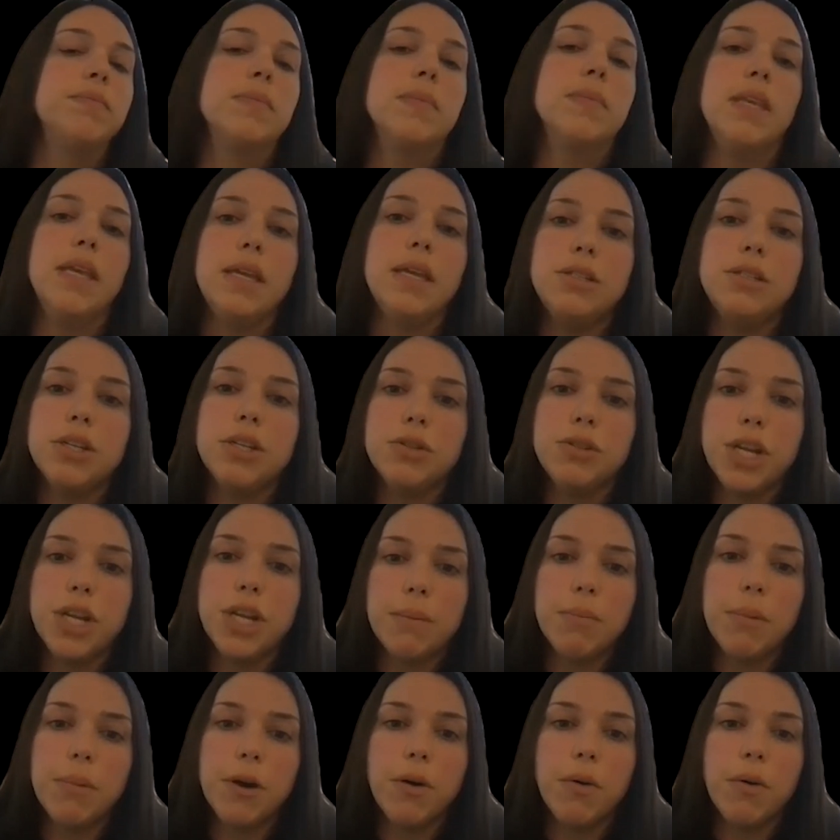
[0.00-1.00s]

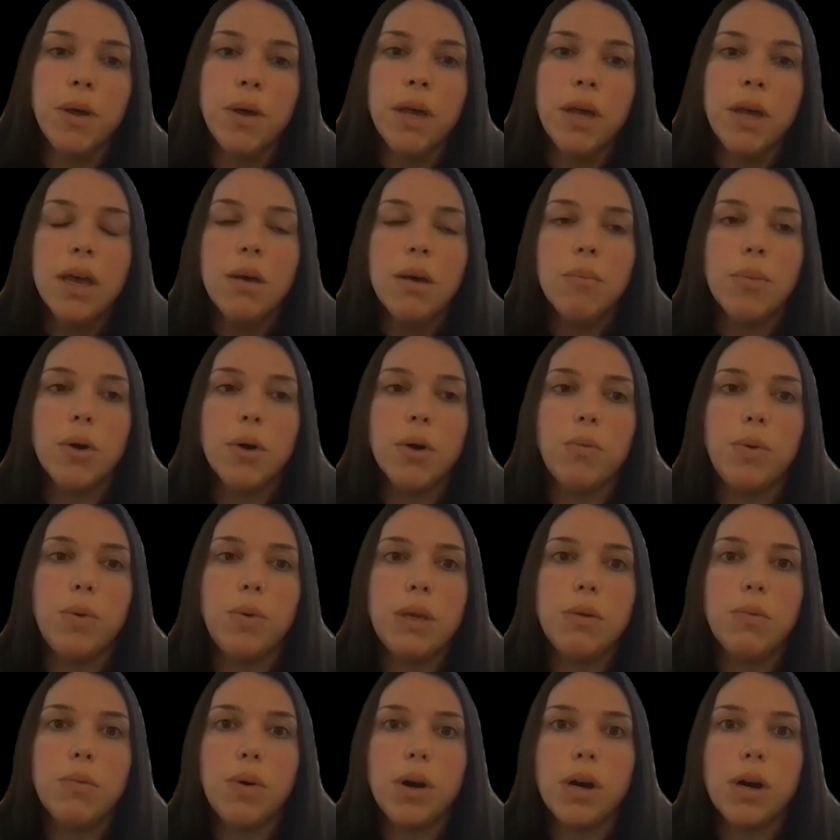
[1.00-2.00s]
Docebo, but
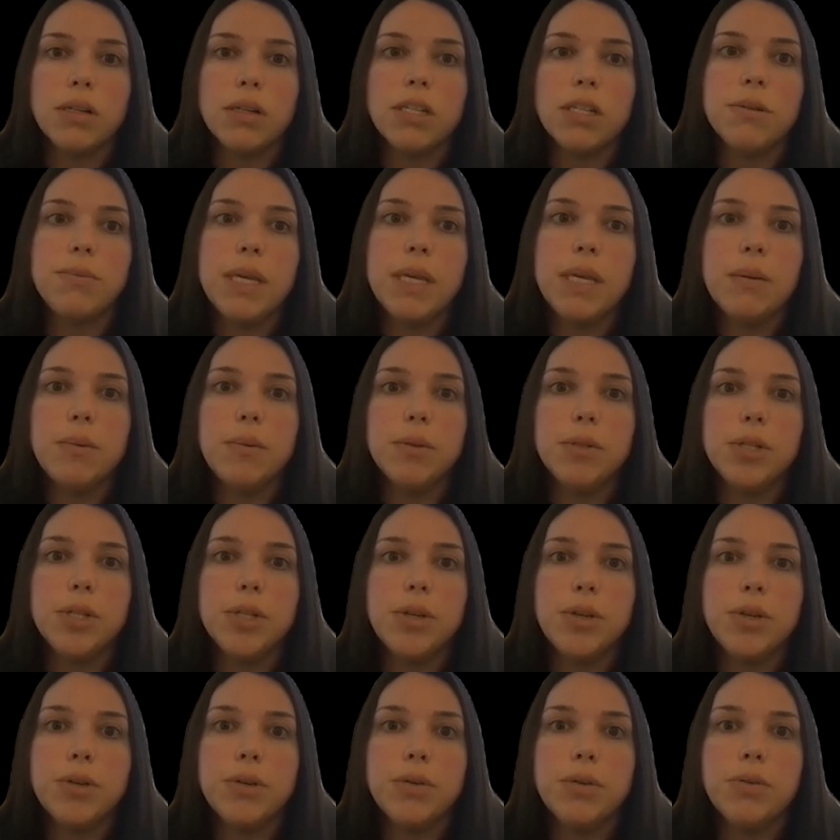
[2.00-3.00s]
we want to be able
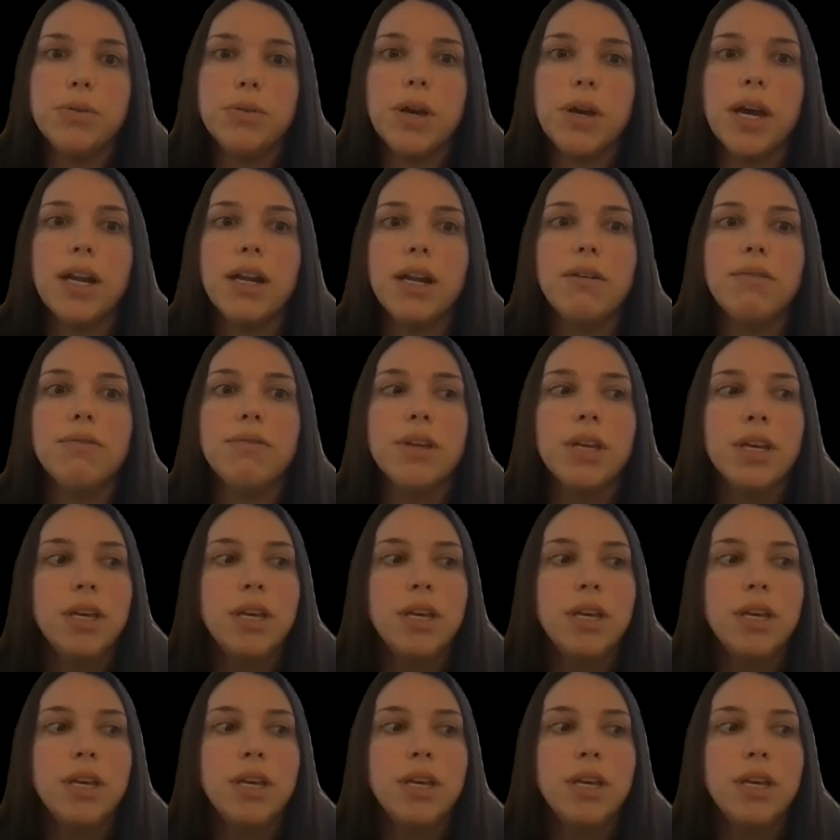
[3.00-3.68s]
to kind of